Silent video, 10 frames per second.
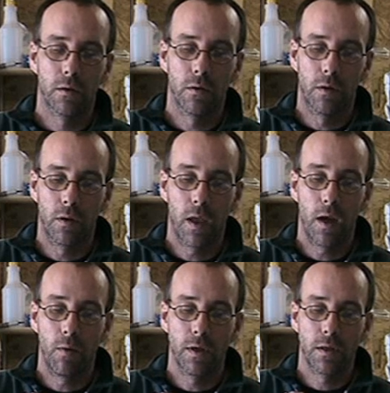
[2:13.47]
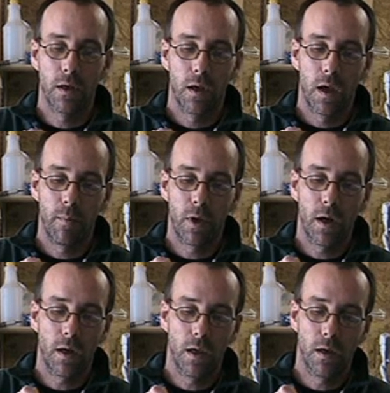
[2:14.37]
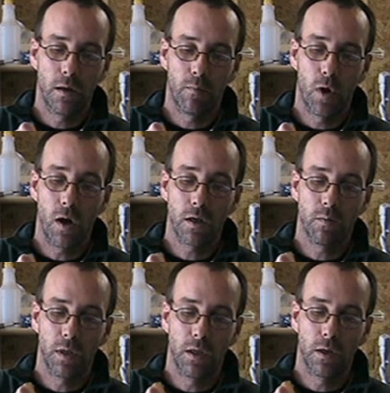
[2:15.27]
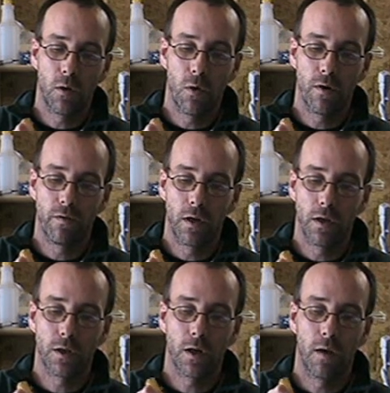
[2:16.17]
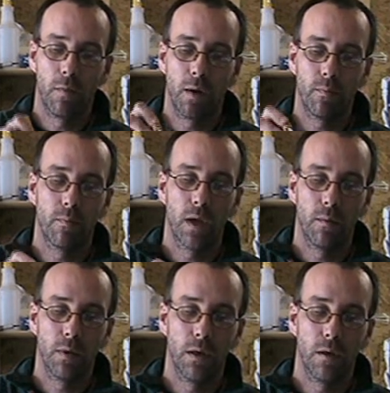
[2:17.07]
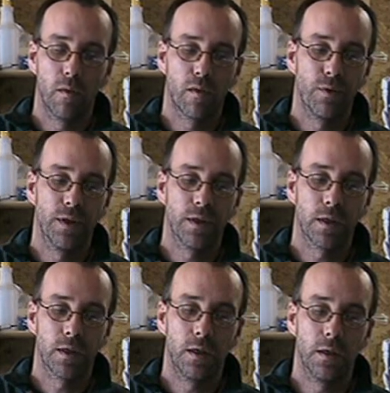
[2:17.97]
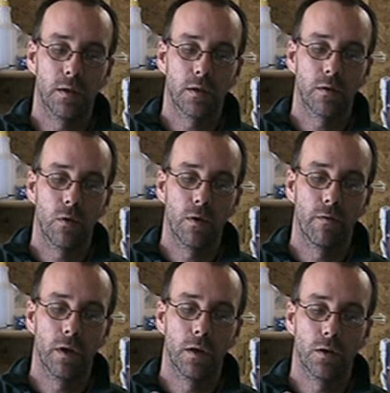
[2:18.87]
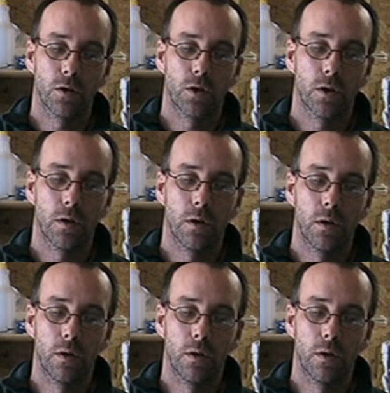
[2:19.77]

So anyways, I'm cutting in approximately 1/4 of an inch, and I'm up maybe 3/16, 1/4 of an inch.